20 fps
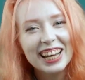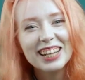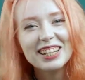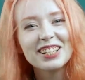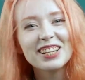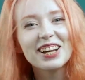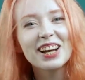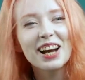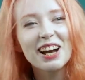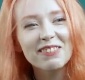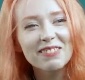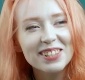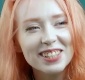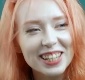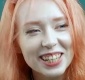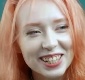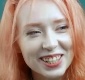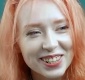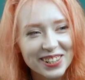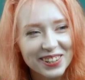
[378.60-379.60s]
do you have a
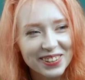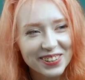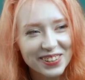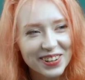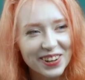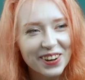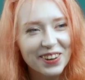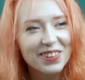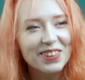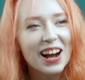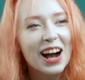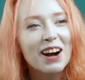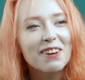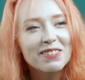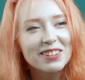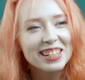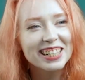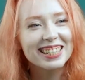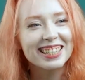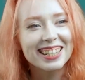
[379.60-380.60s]
tattoo? No. How
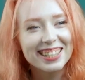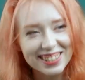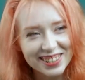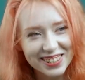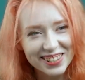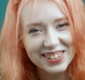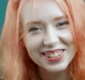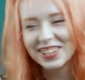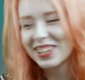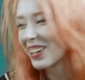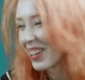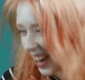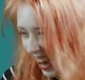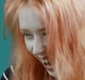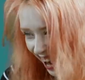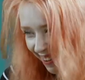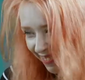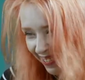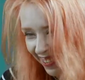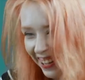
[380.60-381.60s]
many tattoos do you
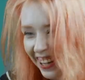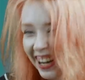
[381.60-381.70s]
have?